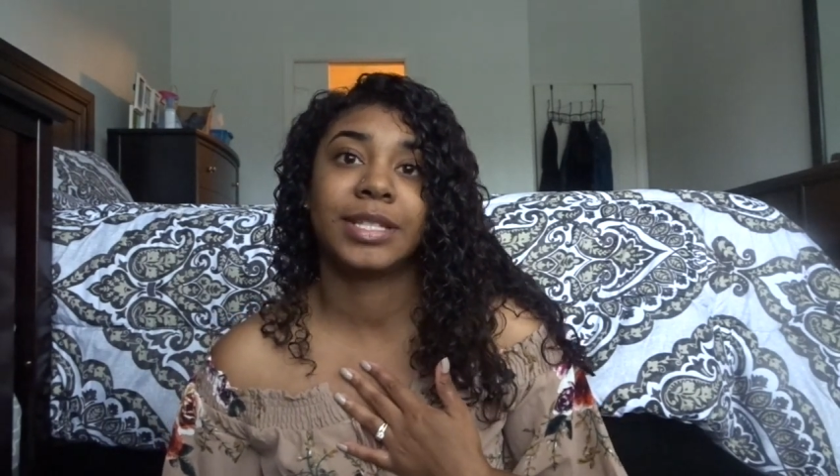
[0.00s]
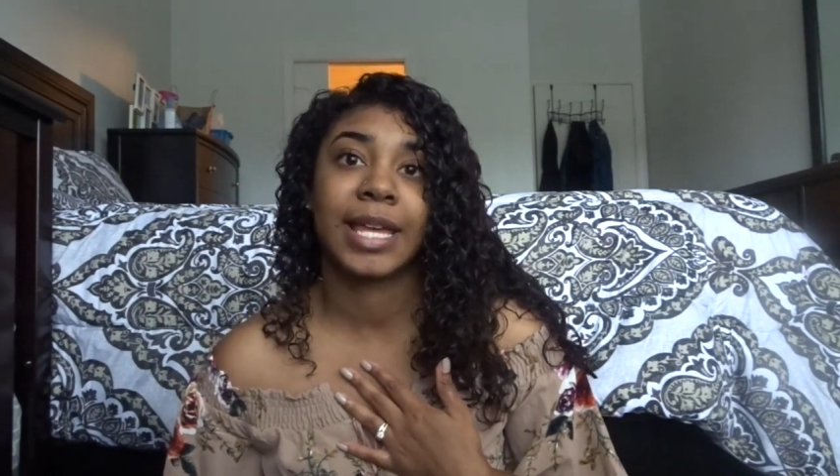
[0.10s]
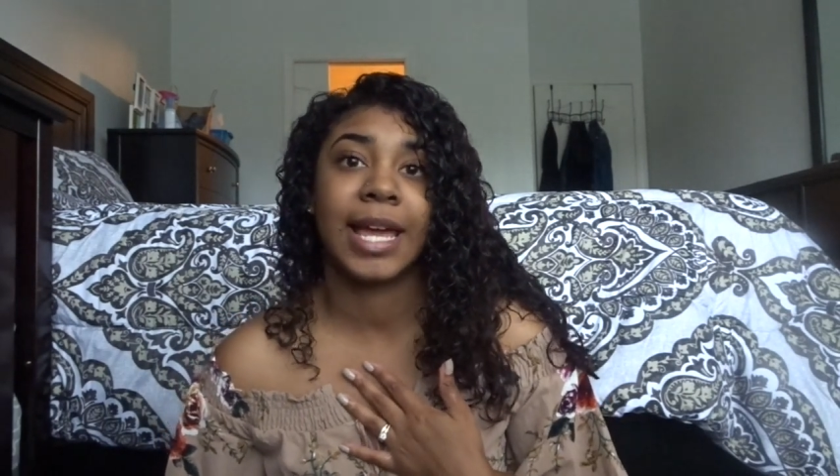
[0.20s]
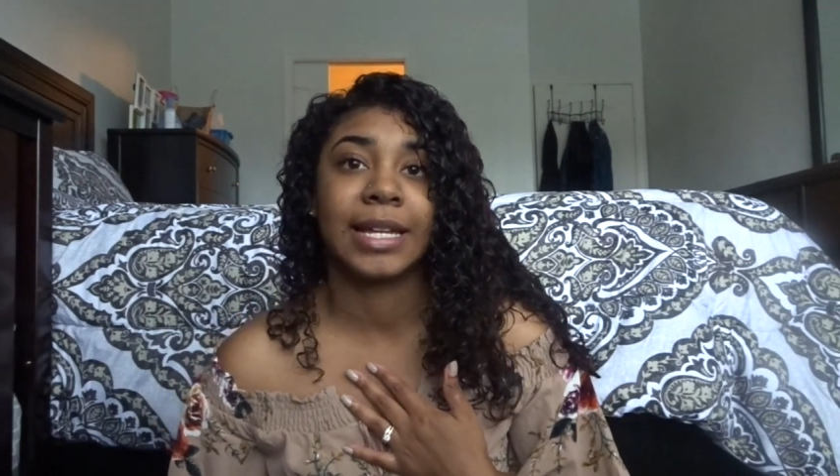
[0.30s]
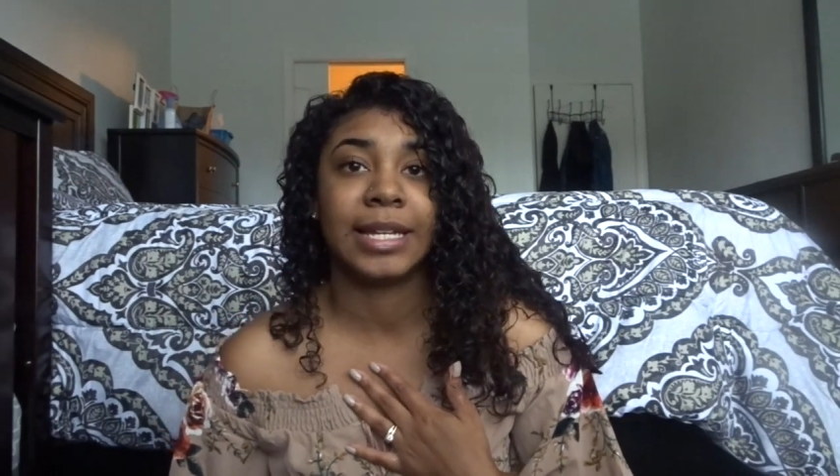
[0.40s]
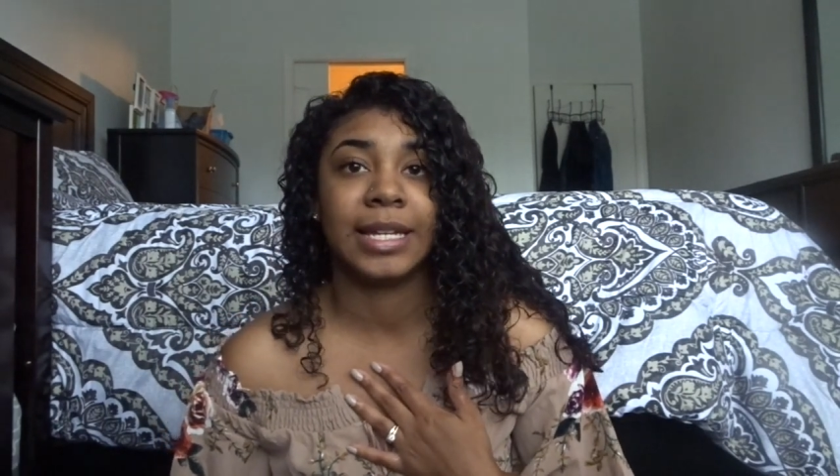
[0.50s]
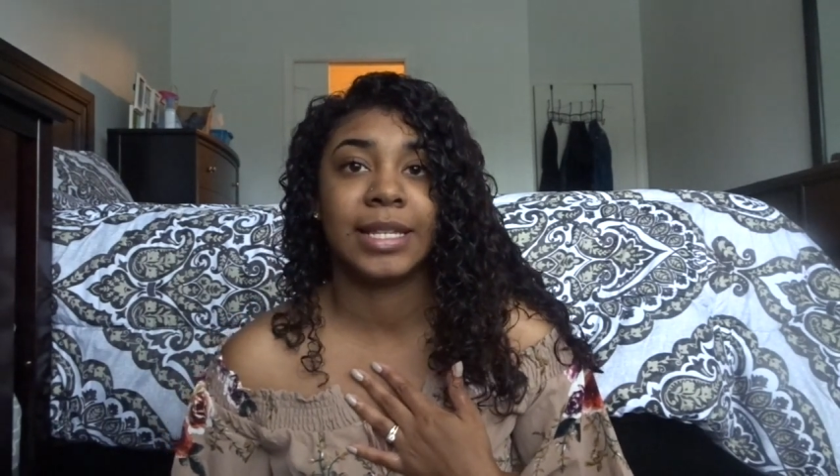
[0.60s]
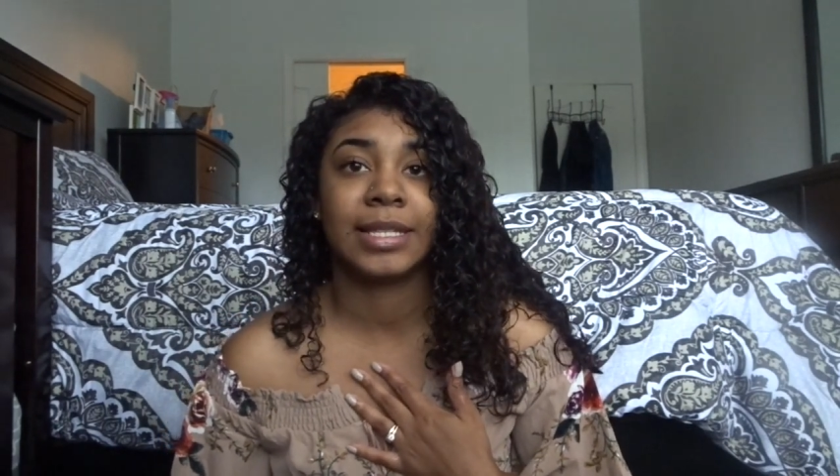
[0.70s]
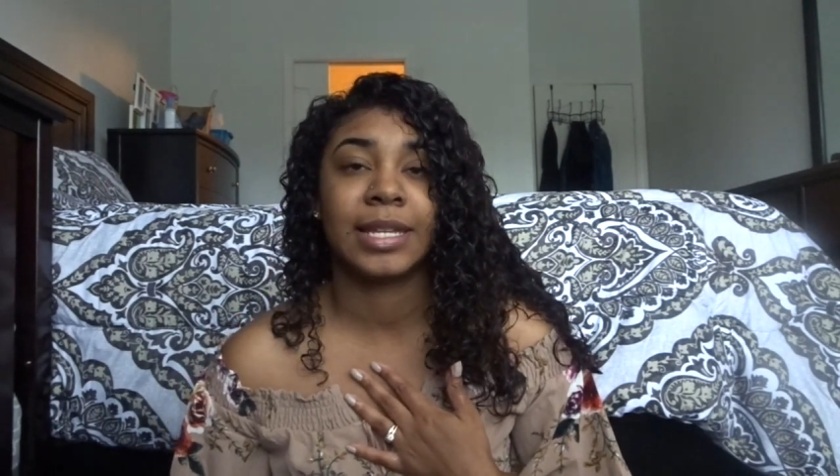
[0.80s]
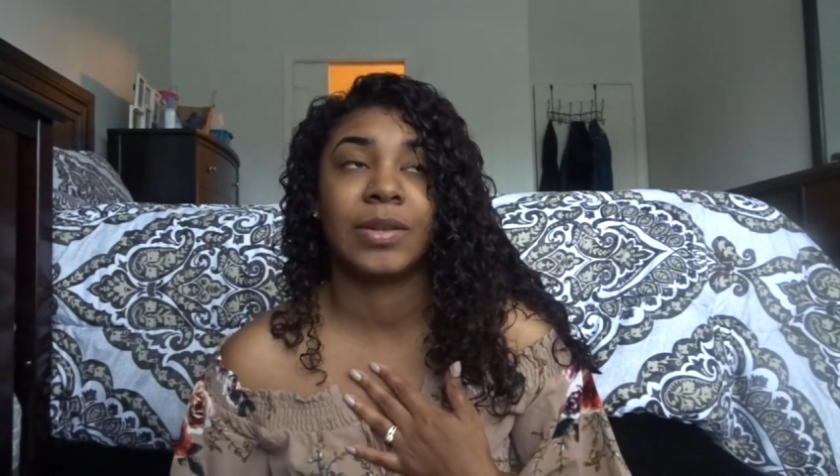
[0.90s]

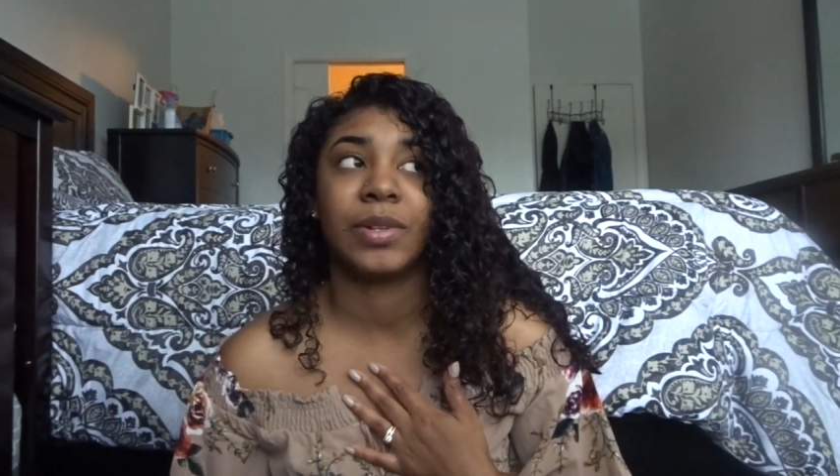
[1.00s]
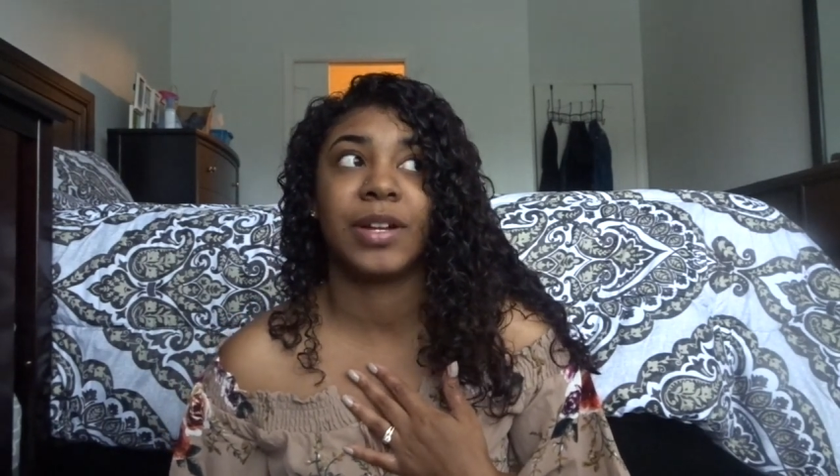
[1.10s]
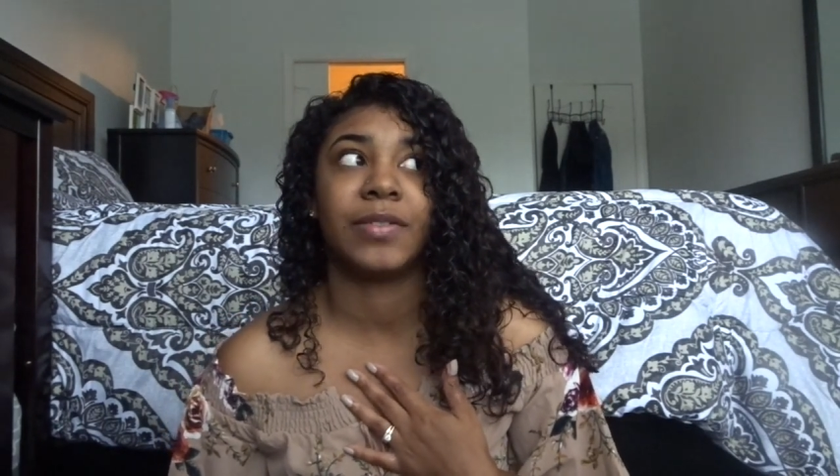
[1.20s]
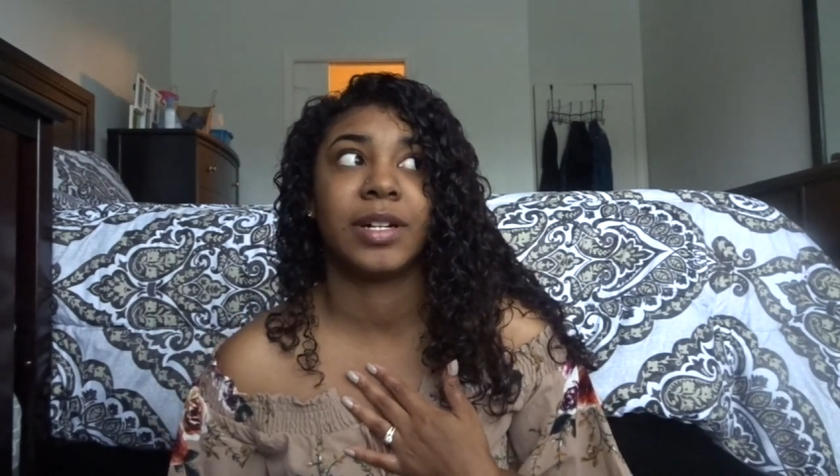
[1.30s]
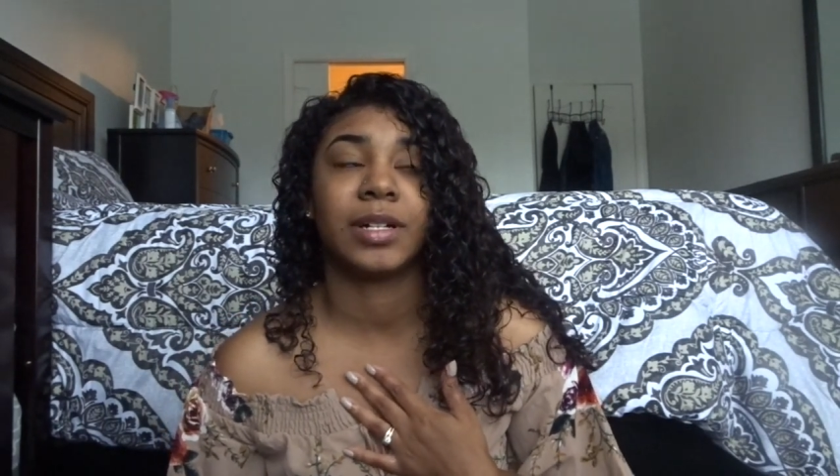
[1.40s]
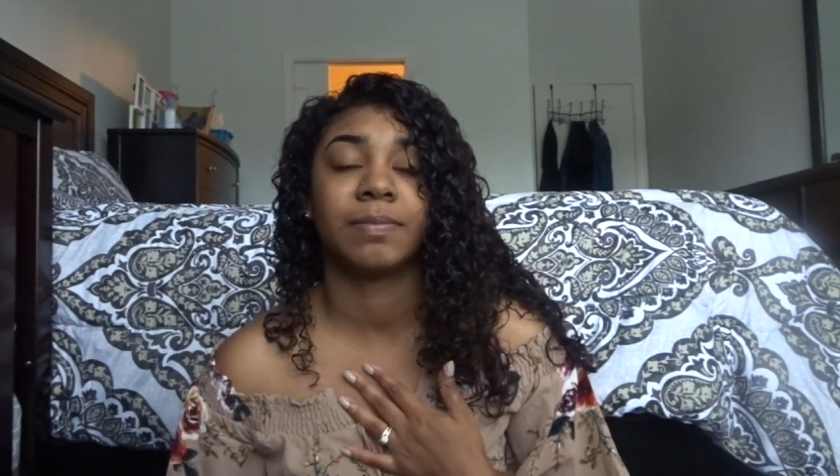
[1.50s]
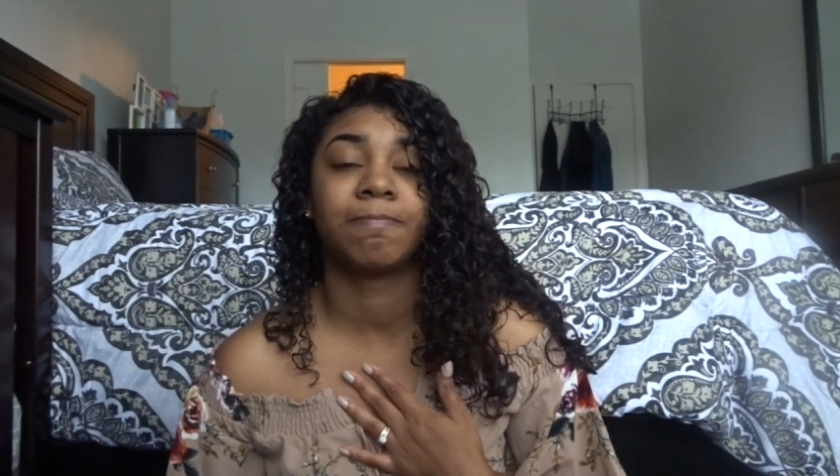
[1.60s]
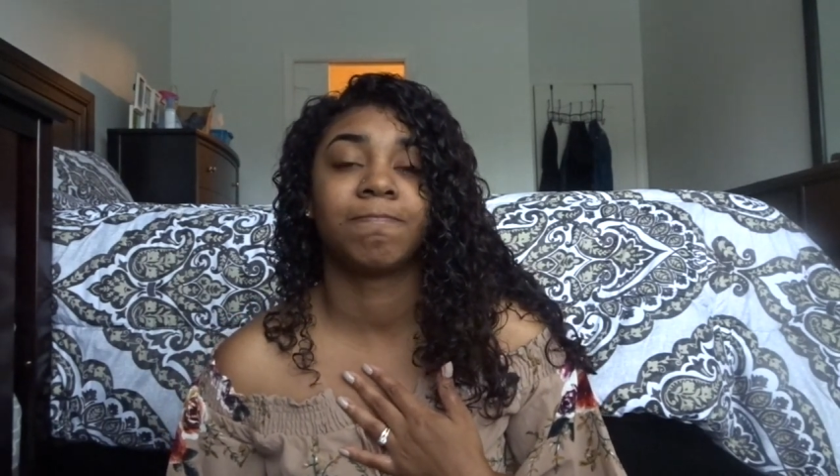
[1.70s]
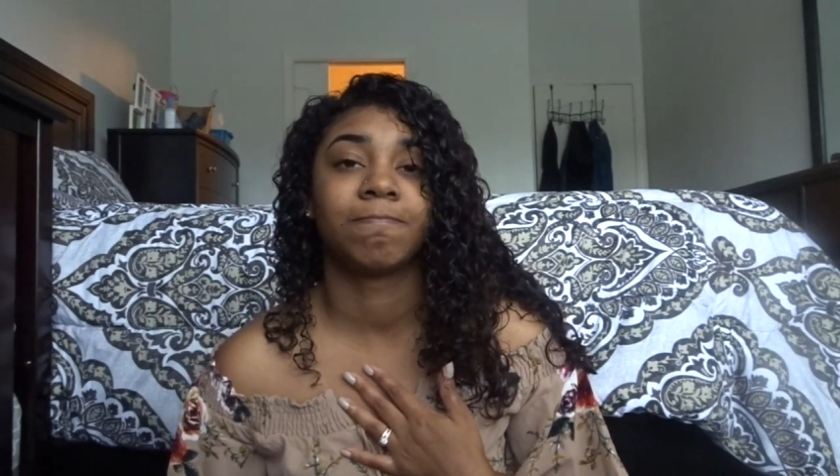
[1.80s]
techniques and whatever